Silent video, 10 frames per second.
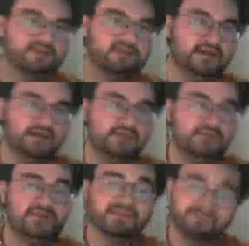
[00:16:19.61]
But an
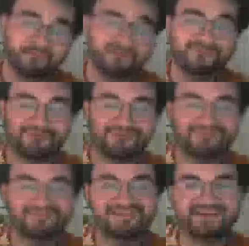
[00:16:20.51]
even more important
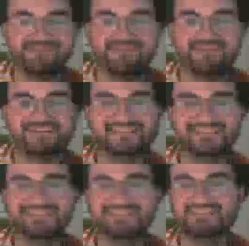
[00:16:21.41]
side of things
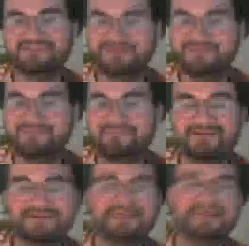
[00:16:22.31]
is to
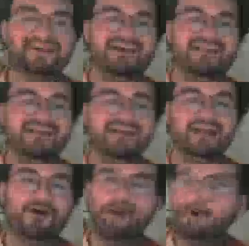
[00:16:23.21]
remember that
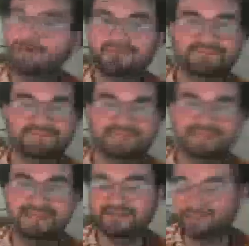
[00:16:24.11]
all of this
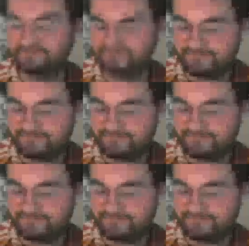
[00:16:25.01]
kind of